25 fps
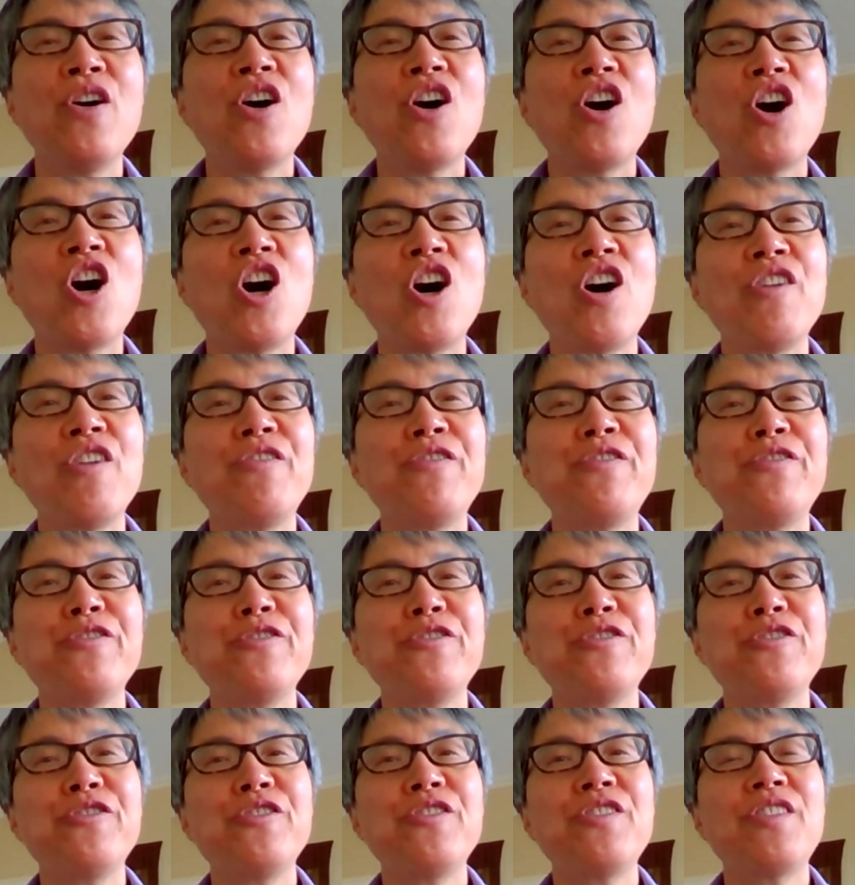of
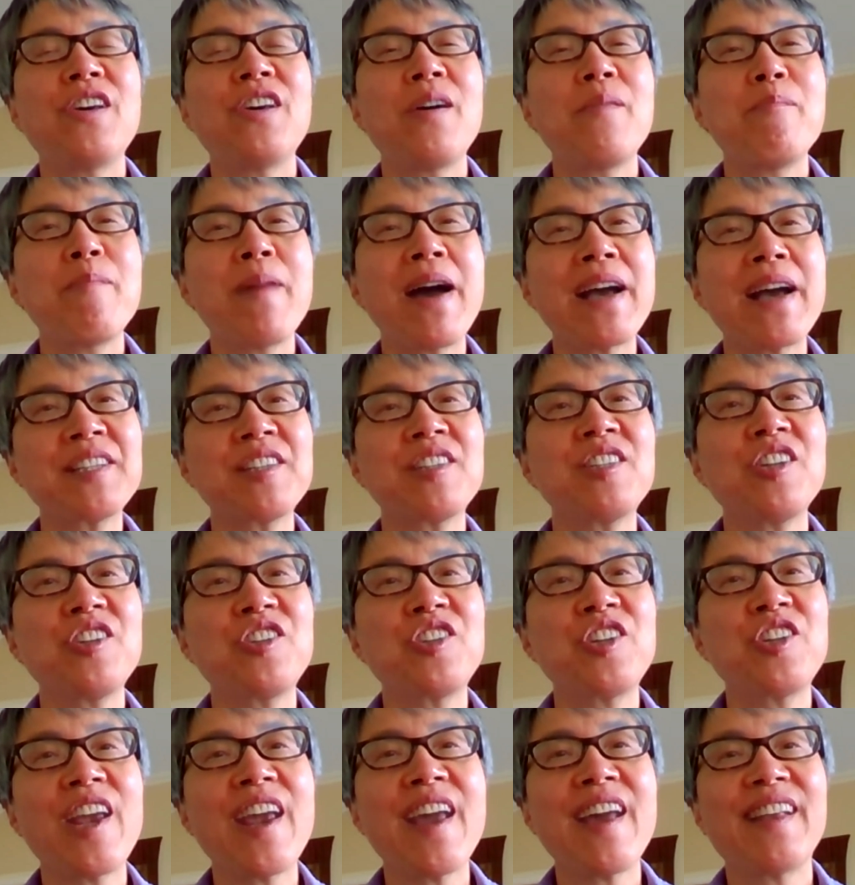the master
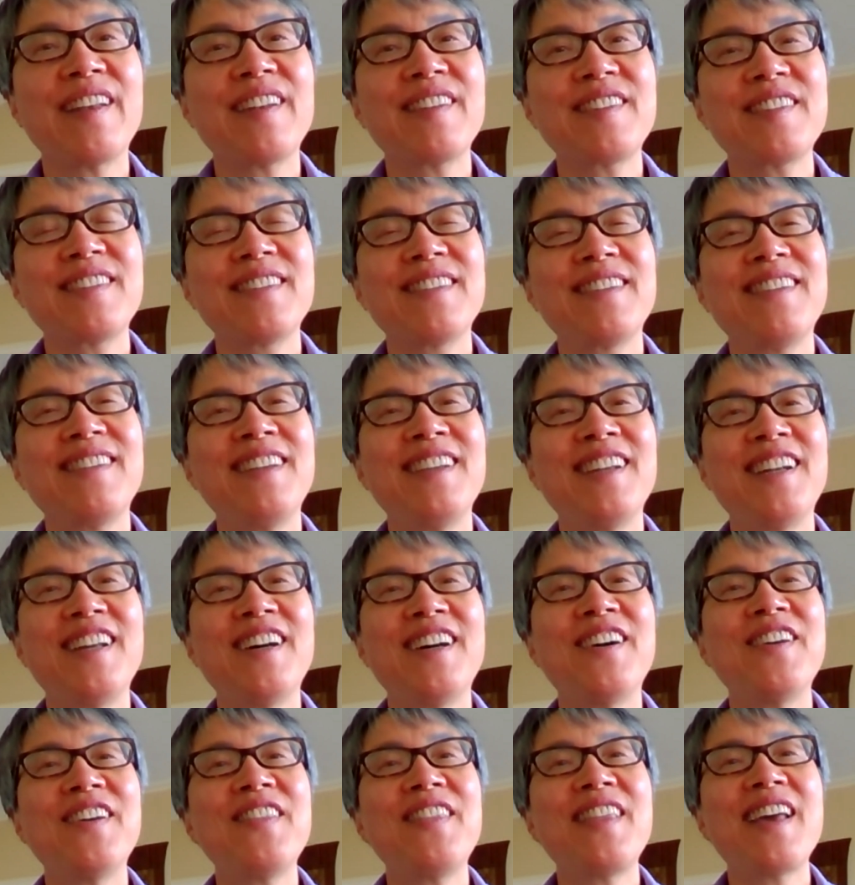chant,
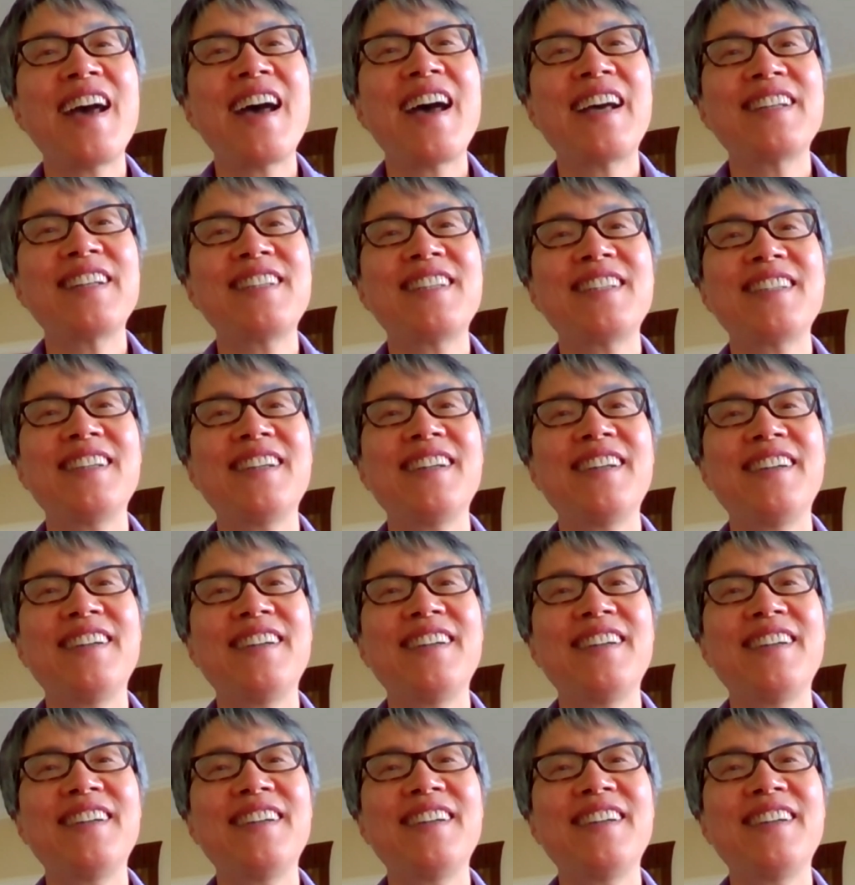that